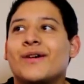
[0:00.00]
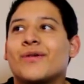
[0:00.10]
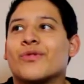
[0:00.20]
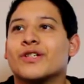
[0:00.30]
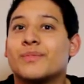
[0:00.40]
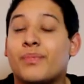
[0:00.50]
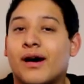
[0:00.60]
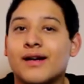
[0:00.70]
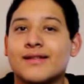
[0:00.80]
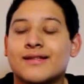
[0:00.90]

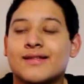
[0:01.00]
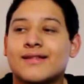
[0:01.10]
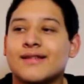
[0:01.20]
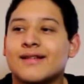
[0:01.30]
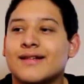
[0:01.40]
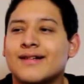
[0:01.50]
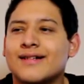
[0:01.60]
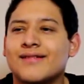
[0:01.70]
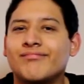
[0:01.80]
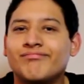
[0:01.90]
response to
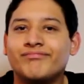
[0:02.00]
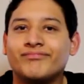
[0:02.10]
the